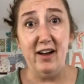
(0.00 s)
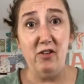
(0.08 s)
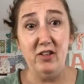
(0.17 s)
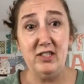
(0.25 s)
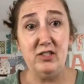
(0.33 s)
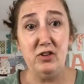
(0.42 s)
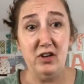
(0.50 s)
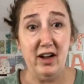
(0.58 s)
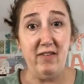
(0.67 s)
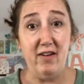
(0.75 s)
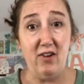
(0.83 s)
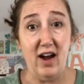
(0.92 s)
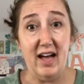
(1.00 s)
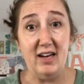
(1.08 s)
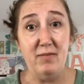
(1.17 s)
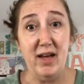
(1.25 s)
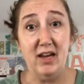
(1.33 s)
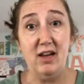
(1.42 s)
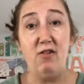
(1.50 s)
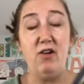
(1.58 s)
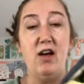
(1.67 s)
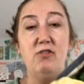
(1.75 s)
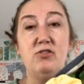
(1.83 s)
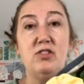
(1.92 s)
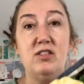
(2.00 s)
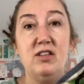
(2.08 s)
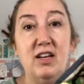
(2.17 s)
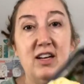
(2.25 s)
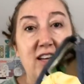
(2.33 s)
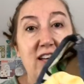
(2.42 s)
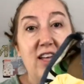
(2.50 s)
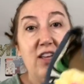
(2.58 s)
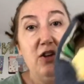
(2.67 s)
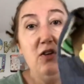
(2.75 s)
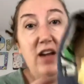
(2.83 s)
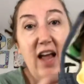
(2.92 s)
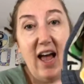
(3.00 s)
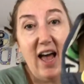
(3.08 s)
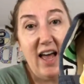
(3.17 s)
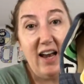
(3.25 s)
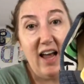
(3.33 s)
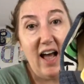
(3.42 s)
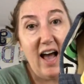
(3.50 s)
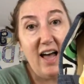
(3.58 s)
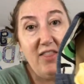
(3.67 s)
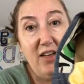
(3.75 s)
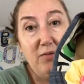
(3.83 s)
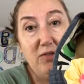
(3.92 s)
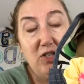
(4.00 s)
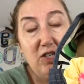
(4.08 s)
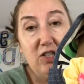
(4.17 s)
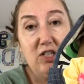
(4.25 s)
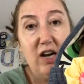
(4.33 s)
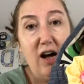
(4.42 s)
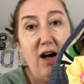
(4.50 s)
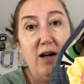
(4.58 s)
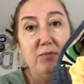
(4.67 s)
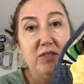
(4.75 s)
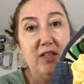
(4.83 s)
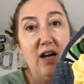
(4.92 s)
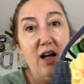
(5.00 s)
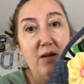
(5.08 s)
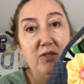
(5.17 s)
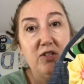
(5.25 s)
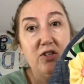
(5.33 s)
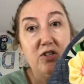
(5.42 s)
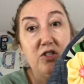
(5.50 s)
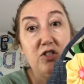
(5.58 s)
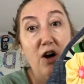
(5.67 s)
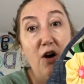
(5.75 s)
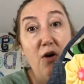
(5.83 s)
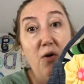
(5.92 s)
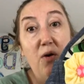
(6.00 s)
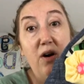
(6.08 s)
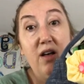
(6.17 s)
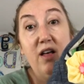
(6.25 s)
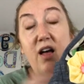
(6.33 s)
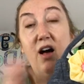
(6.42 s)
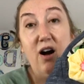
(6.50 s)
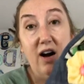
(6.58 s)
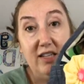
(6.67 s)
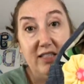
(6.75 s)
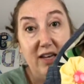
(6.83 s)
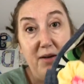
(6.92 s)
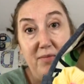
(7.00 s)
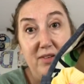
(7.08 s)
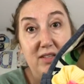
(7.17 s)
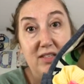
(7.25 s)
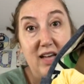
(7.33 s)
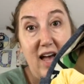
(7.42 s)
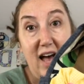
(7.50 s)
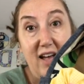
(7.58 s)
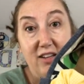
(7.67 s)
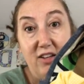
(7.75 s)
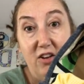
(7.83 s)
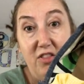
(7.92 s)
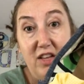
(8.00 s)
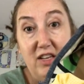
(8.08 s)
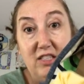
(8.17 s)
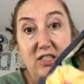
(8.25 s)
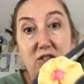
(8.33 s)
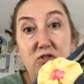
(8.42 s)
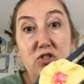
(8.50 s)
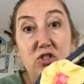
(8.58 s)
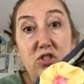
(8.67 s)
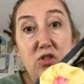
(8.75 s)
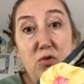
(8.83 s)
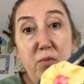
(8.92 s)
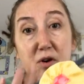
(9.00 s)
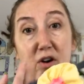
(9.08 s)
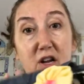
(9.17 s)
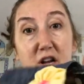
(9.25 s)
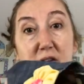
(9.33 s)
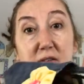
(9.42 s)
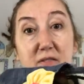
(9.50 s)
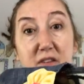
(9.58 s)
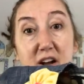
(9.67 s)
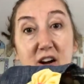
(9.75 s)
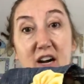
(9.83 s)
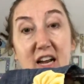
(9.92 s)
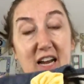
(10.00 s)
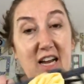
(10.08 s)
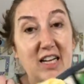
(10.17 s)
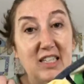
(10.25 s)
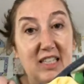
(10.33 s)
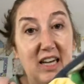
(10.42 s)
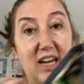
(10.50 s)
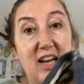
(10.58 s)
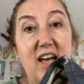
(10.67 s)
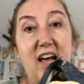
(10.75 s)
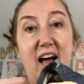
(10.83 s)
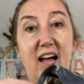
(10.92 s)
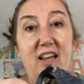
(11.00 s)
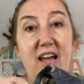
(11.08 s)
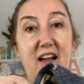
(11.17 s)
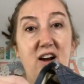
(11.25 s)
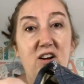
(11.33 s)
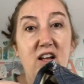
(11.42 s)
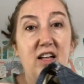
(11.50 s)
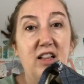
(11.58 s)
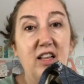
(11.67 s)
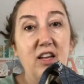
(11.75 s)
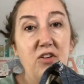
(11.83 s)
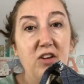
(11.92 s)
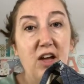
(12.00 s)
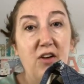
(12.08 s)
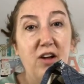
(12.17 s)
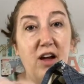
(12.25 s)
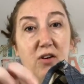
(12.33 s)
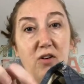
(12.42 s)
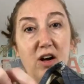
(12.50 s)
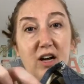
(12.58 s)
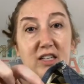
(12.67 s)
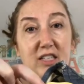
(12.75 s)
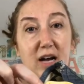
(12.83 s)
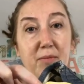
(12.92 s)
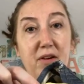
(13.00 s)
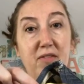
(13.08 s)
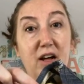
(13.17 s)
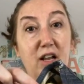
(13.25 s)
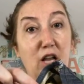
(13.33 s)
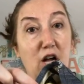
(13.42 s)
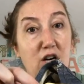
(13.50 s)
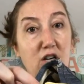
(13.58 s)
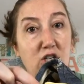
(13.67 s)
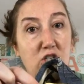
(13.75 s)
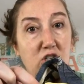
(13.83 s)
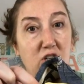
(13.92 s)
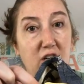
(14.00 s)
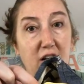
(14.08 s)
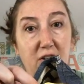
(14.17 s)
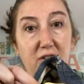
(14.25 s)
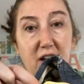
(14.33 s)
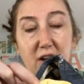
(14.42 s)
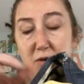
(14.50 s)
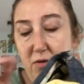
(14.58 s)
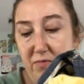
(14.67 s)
student I've ever had to make yo-yos. You can add them to your toms. Toms are so awesome to add little things to. Super cute, very easy. I layered a little yo-yo on top of a larger yo-yo.